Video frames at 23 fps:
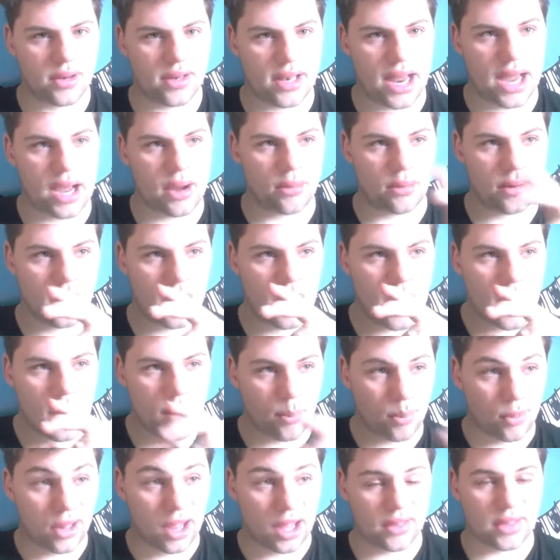and play the
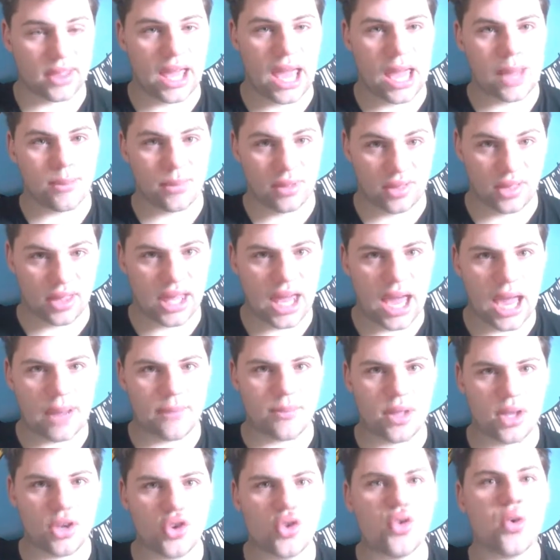game as the game, and enjoy it
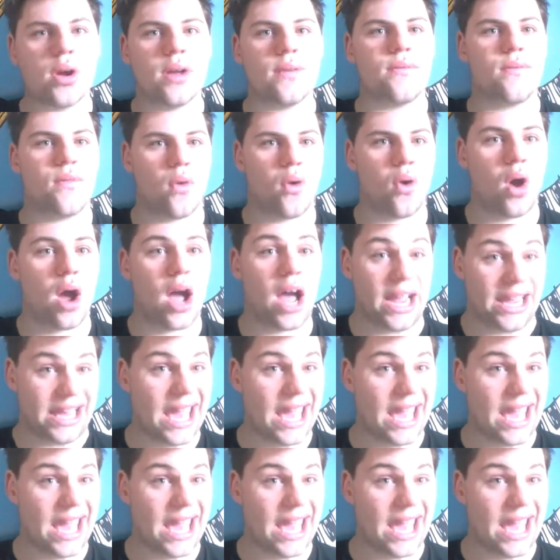for a game,